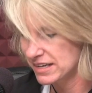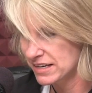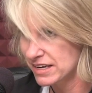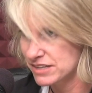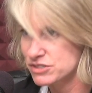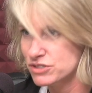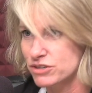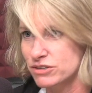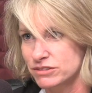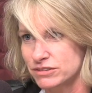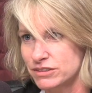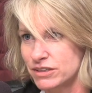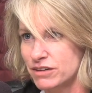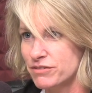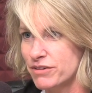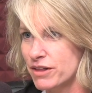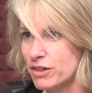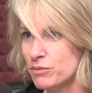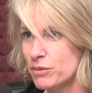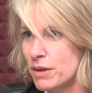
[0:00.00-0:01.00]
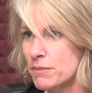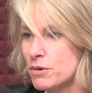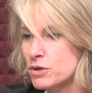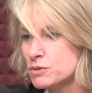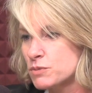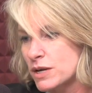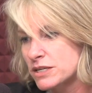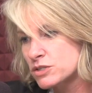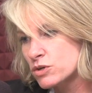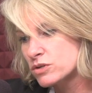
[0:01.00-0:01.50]
Yes, sir. Available at
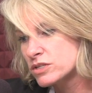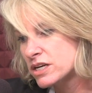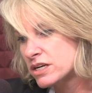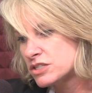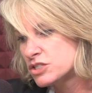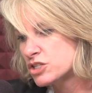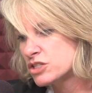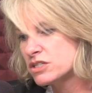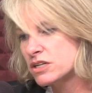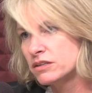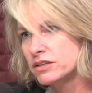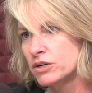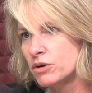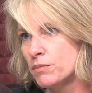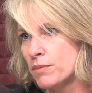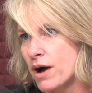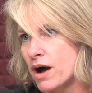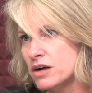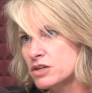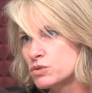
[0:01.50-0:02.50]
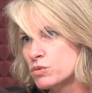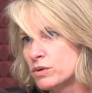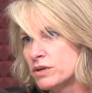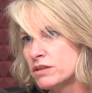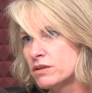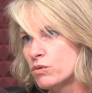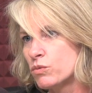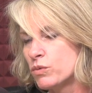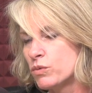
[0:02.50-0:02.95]
most pet stores. And it's just a little box with